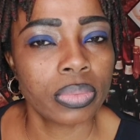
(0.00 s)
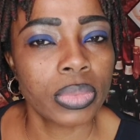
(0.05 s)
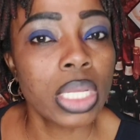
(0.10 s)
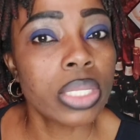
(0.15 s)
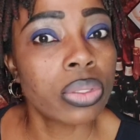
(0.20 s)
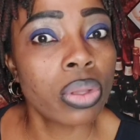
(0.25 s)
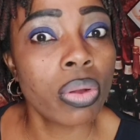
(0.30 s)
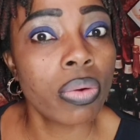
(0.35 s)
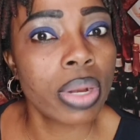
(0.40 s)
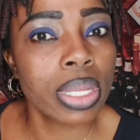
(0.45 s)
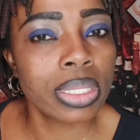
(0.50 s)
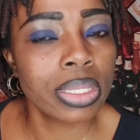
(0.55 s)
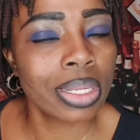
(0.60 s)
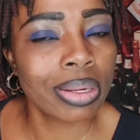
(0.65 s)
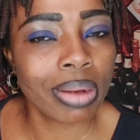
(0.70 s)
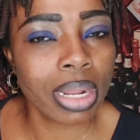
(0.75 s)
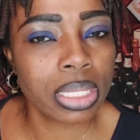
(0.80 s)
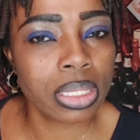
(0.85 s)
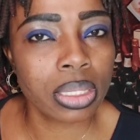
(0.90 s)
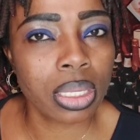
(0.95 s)
They don't
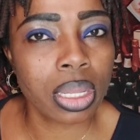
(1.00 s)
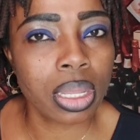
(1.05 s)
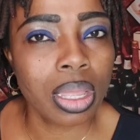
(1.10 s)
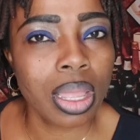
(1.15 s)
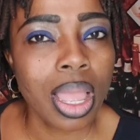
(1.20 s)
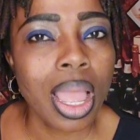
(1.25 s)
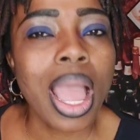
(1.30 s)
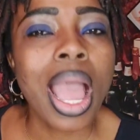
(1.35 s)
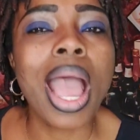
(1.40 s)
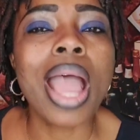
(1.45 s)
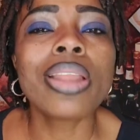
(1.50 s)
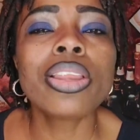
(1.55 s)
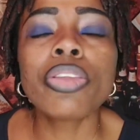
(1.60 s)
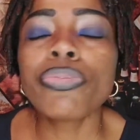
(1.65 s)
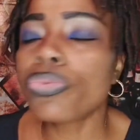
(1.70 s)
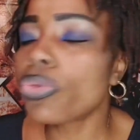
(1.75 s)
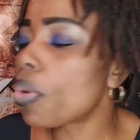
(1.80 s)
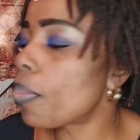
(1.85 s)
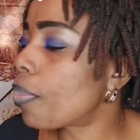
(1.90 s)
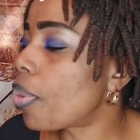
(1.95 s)
already write her. And
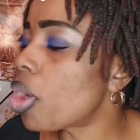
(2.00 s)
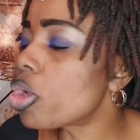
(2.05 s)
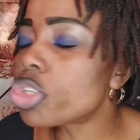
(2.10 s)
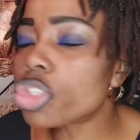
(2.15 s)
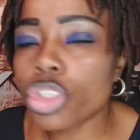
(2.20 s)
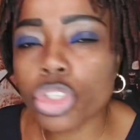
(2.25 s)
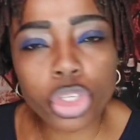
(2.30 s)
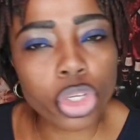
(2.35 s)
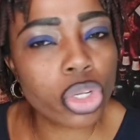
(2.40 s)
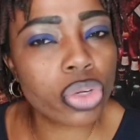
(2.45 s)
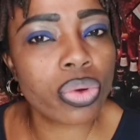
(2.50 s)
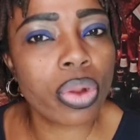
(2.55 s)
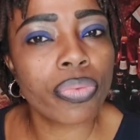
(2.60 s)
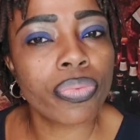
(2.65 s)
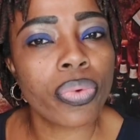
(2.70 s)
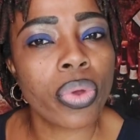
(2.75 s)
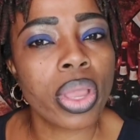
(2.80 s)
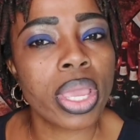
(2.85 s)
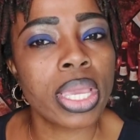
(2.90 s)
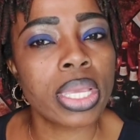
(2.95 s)
if you born children
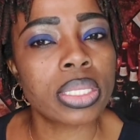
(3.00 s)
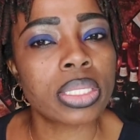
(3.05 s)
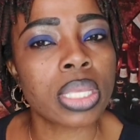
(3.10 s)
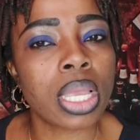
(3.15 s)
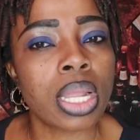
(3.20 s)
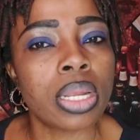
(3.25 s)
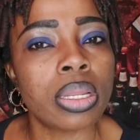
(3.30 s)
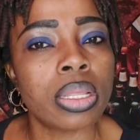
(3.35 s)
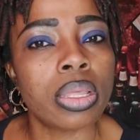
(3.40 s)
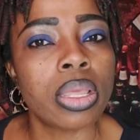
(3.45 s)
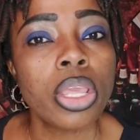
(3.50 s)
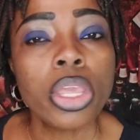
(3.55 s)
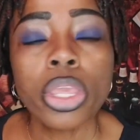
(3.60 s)
for Italy,